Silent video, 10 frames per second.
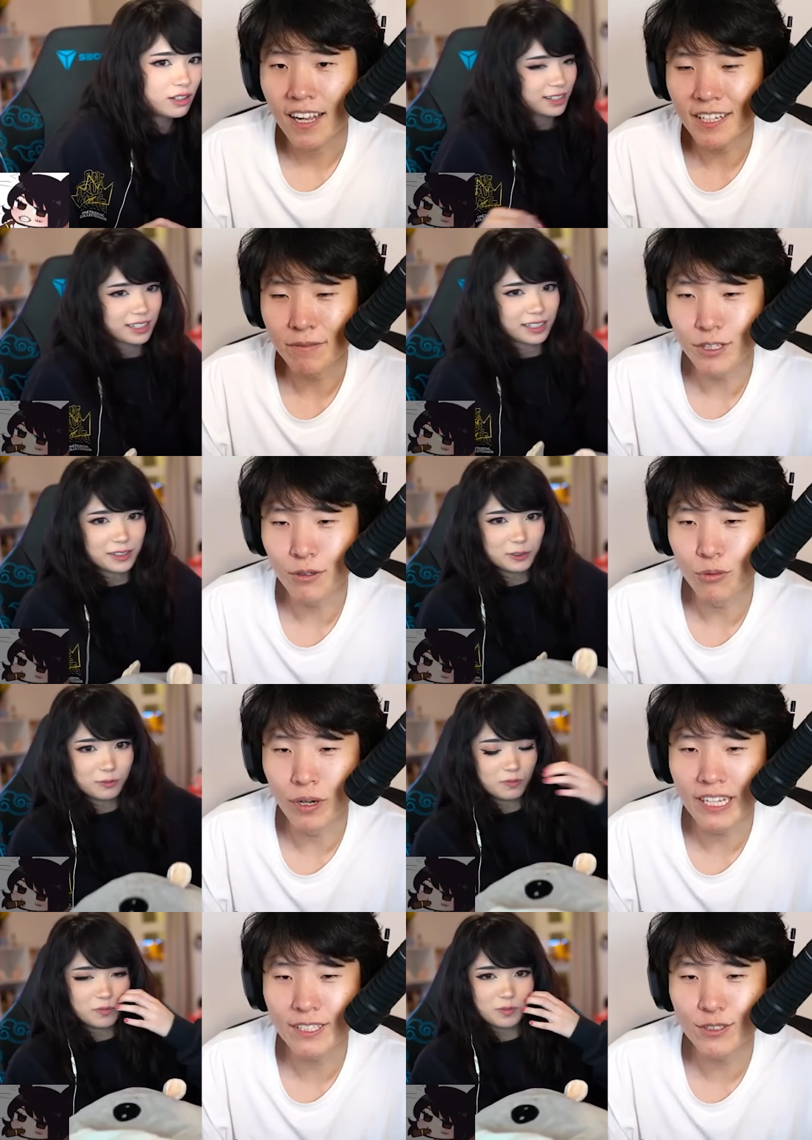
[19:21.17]
Speaker 1: Damn, you're
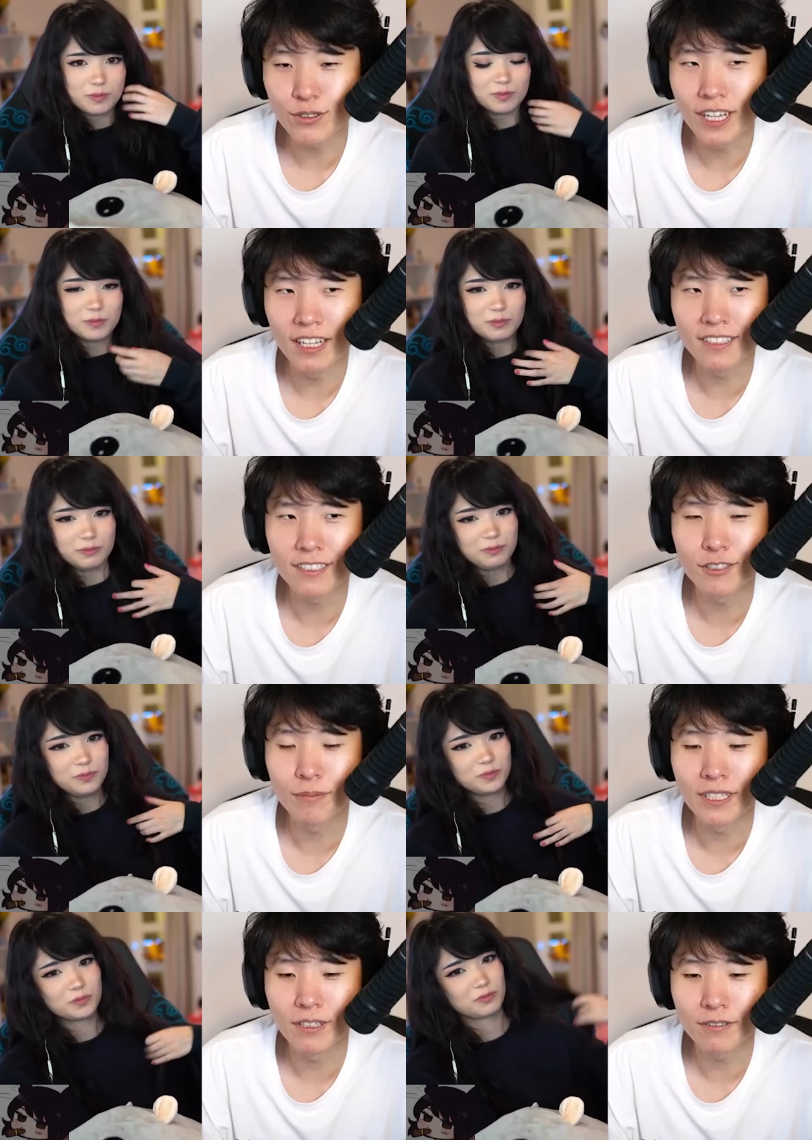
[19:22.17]
way too talented to
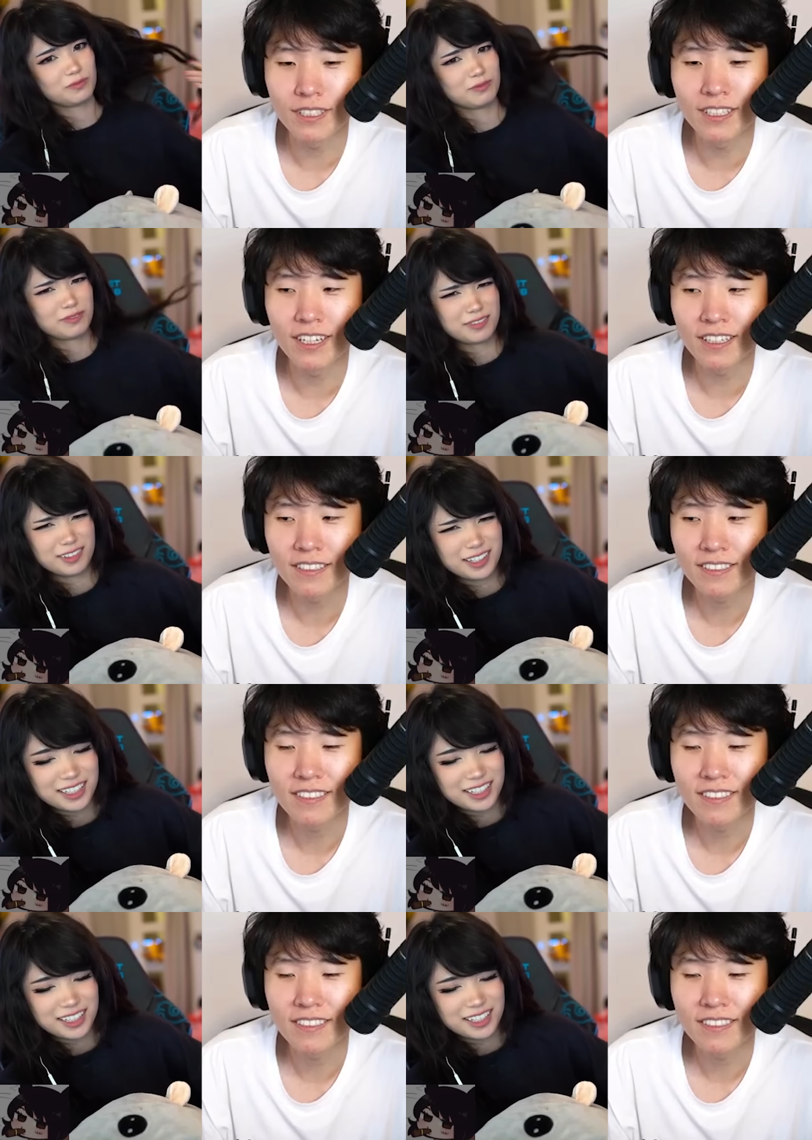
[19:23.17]
be an O T K.